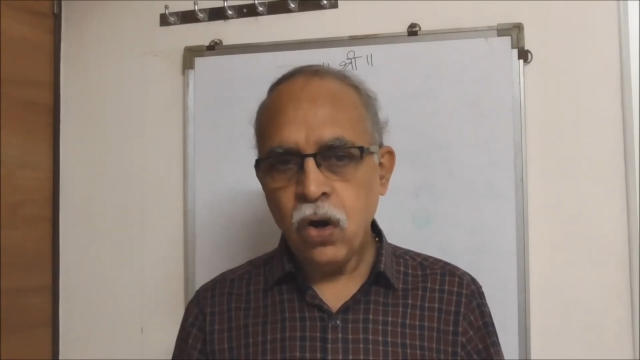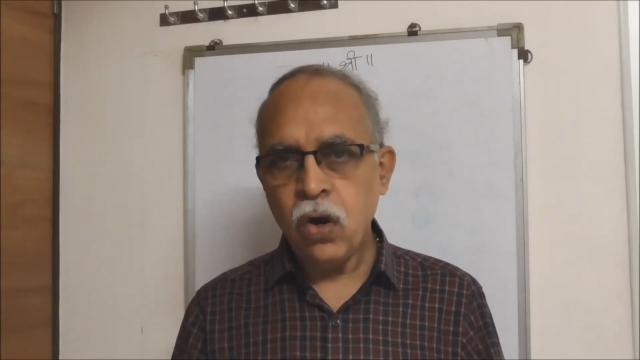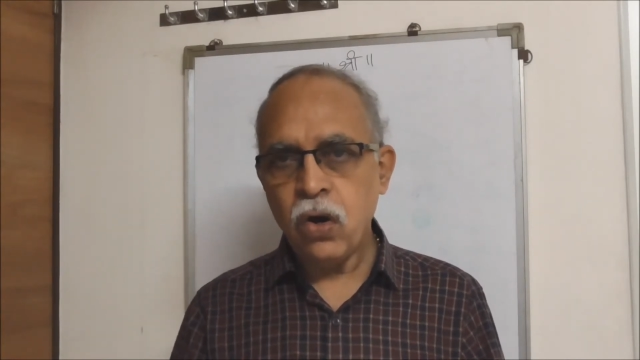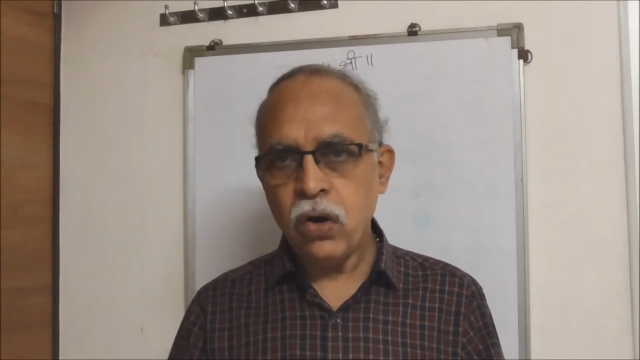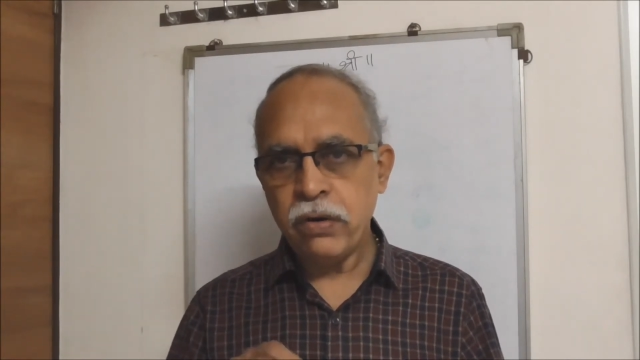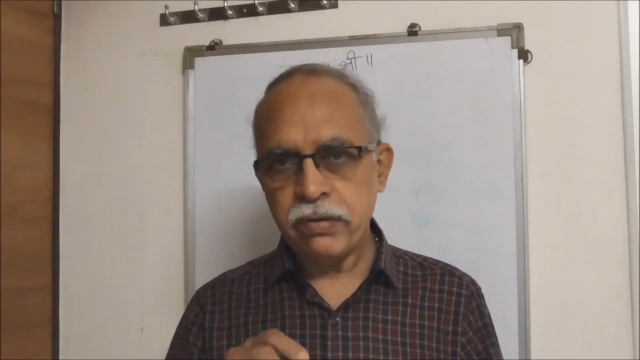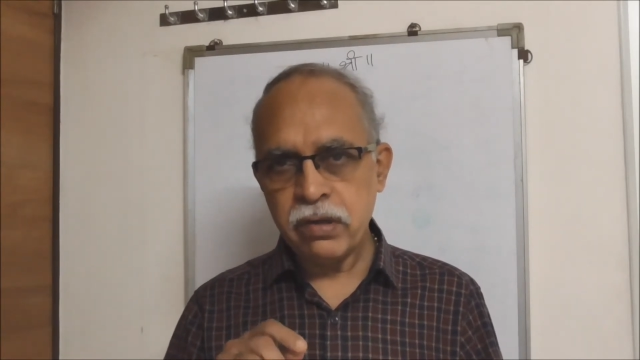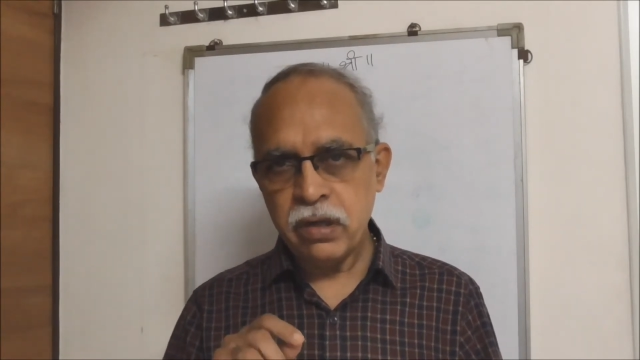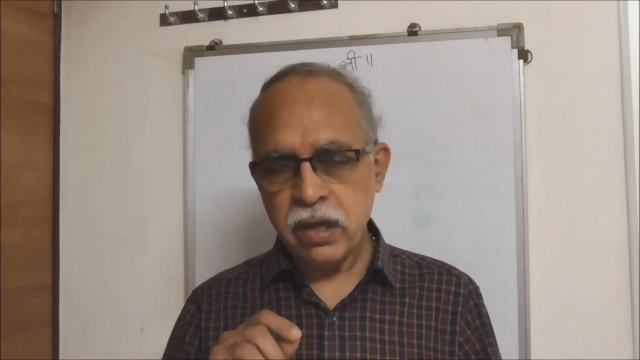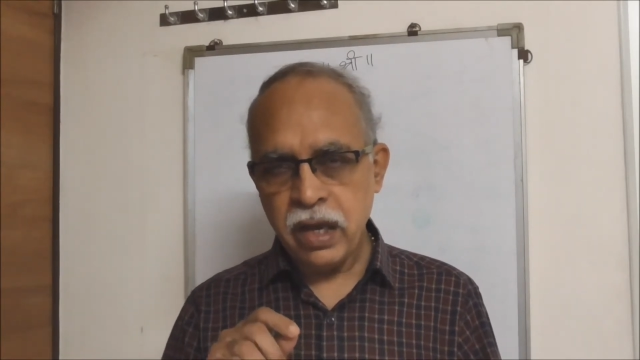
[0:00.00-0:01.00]
or
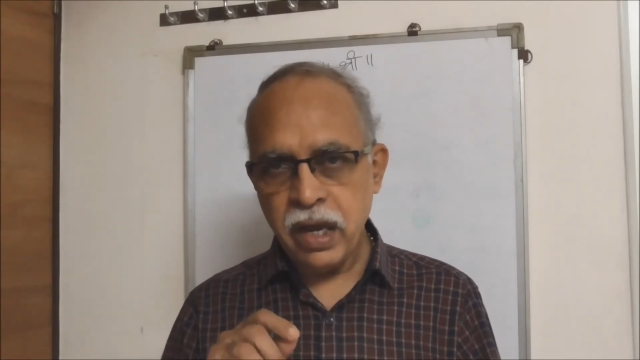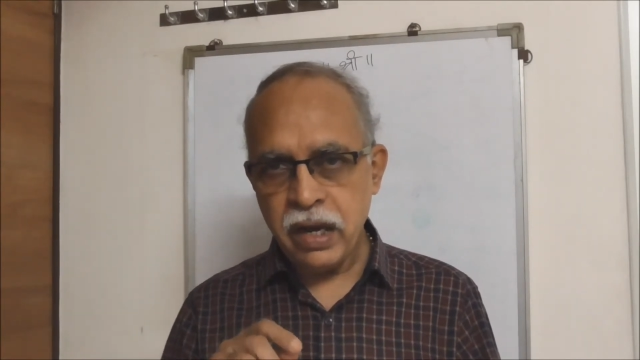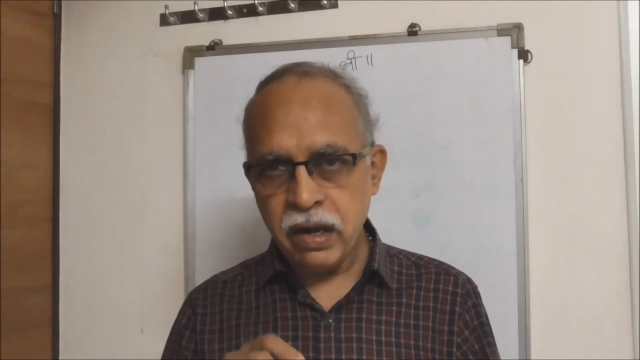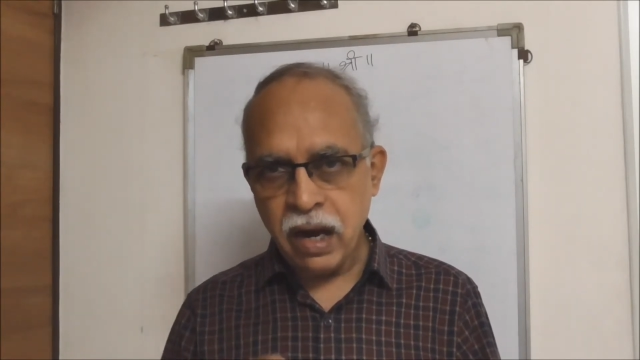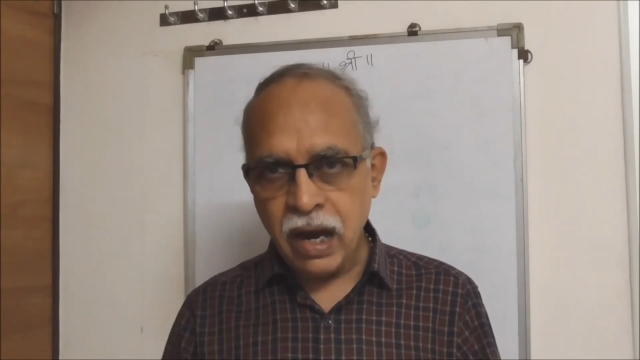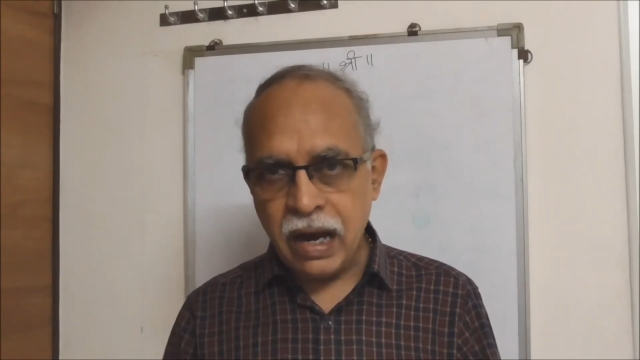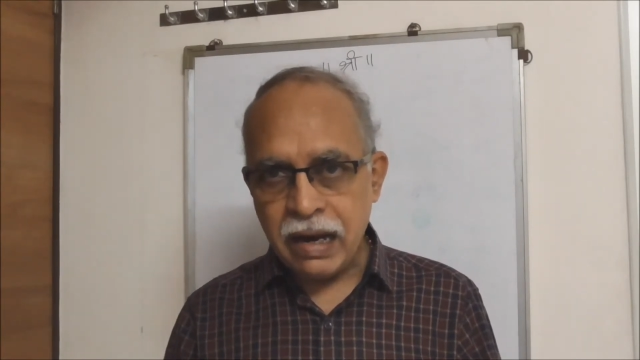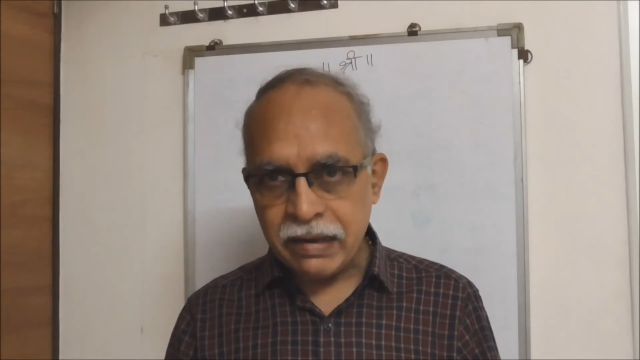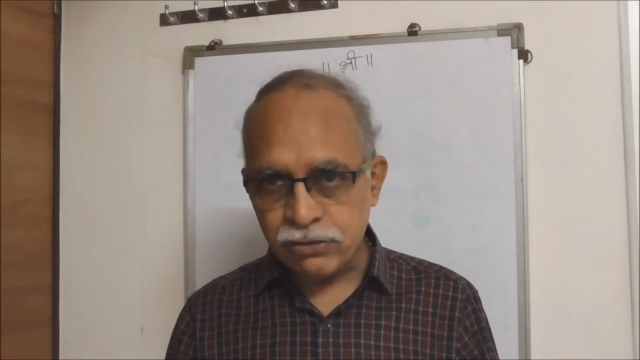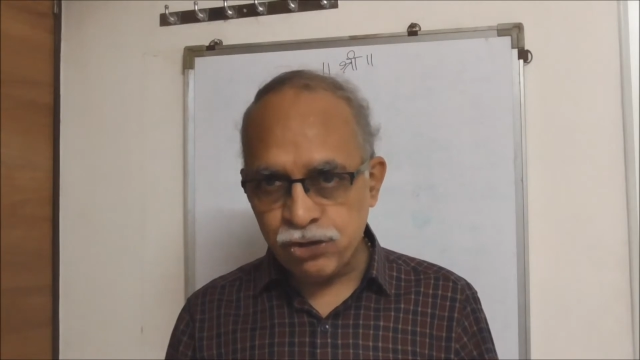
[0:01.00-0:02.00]
an
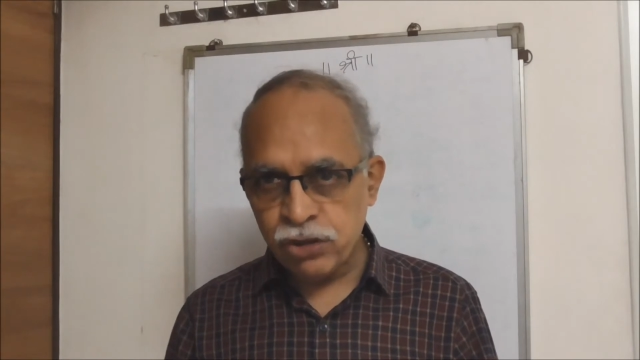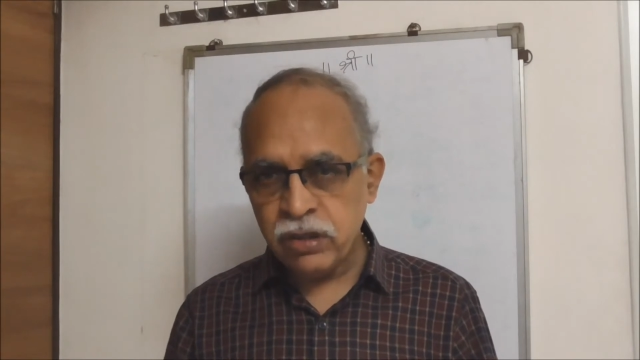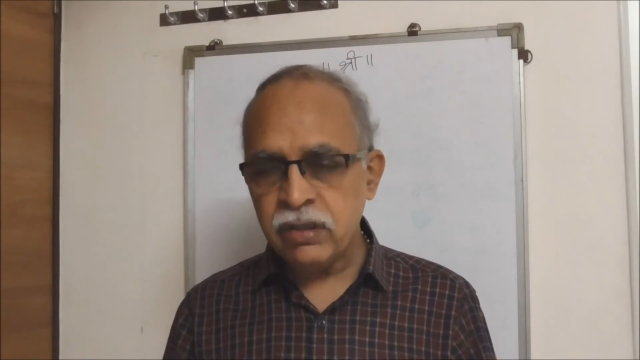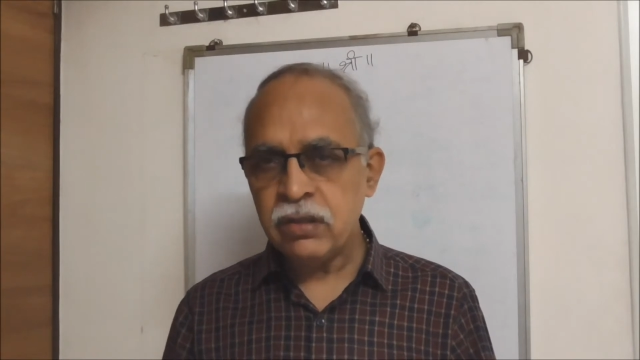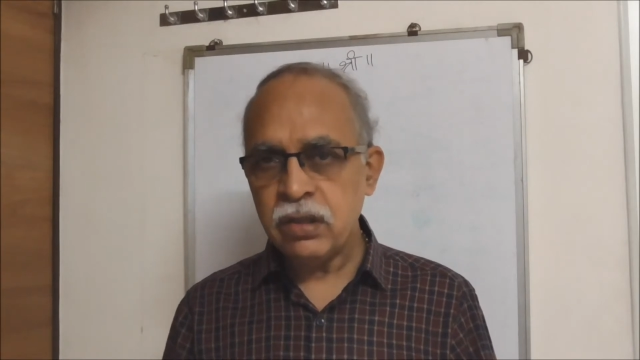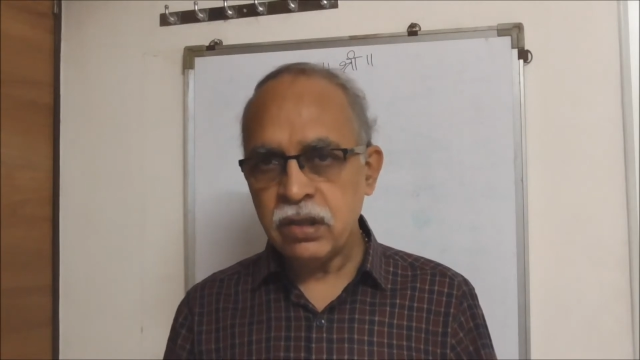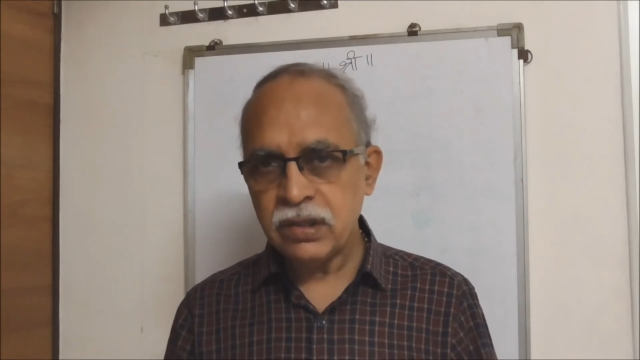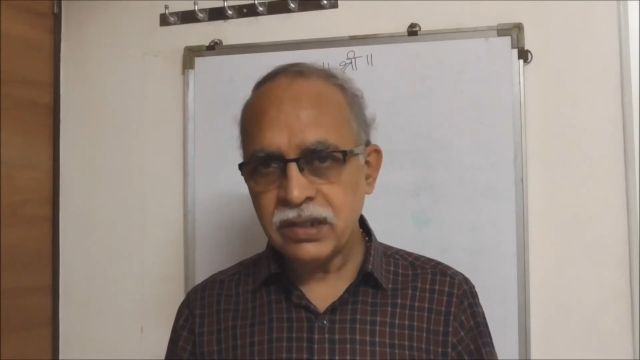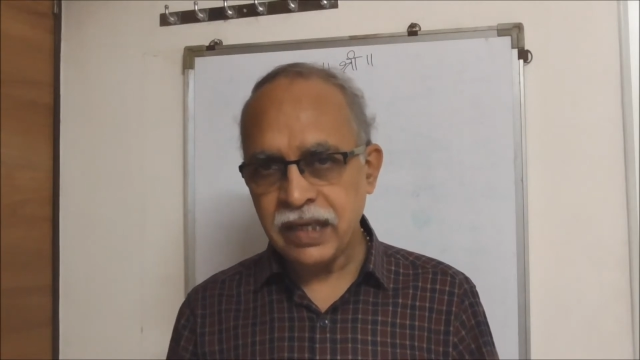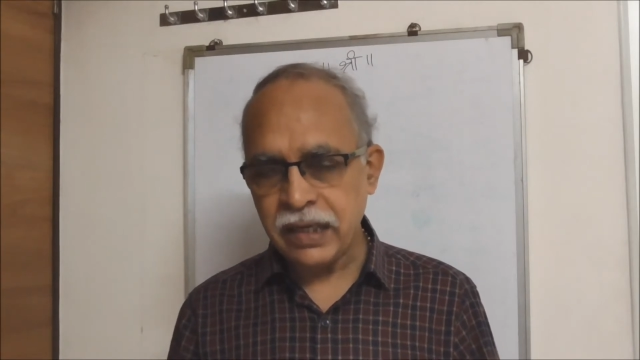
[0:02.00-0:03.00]
arginine
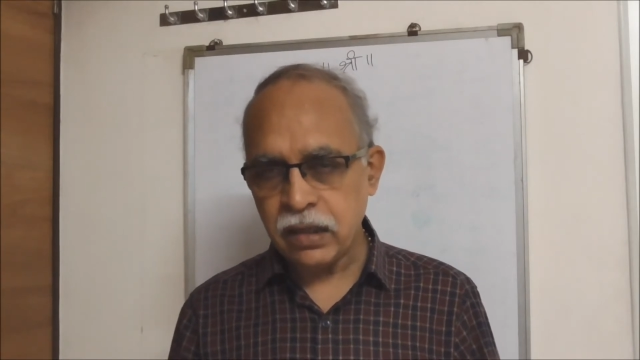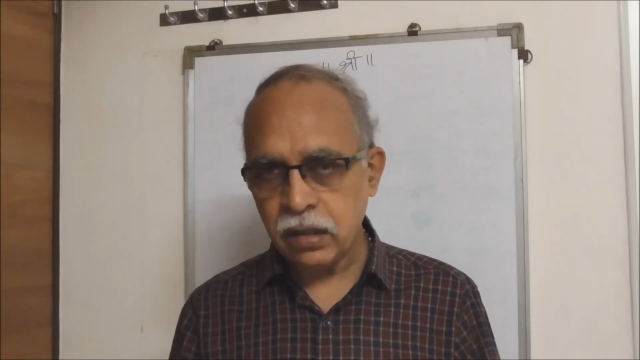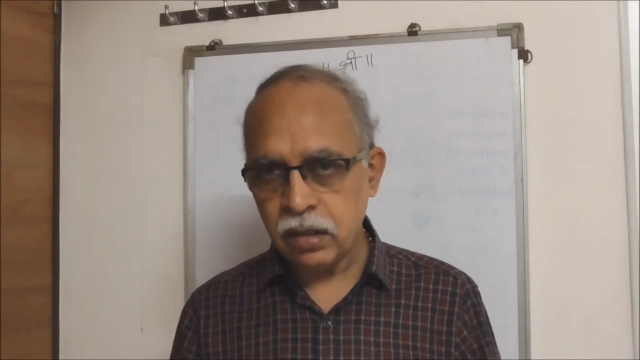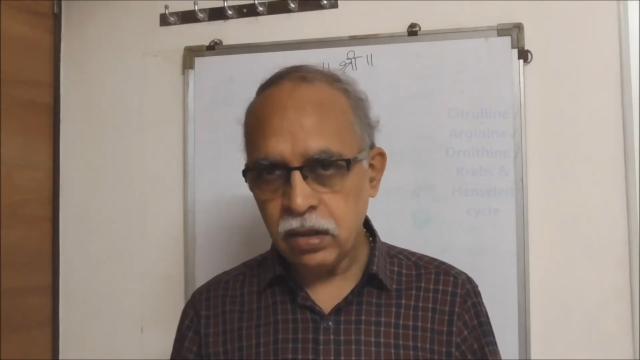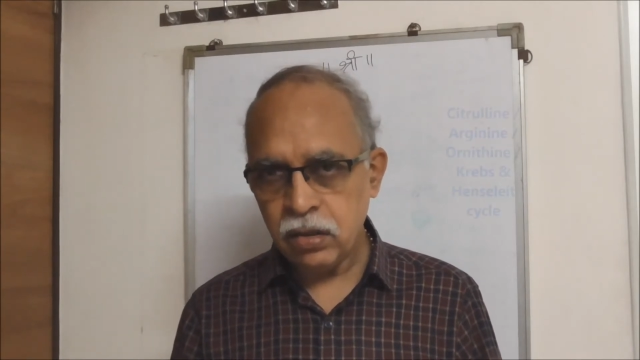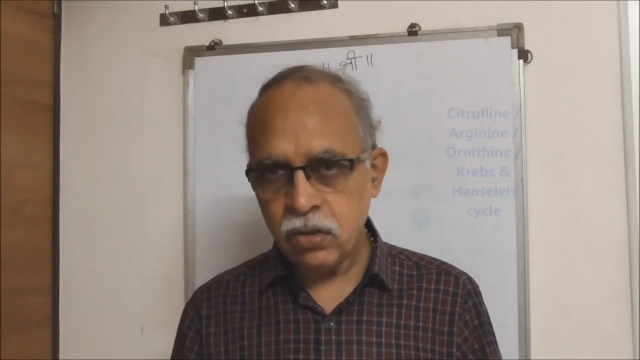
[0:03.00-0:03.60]
cycle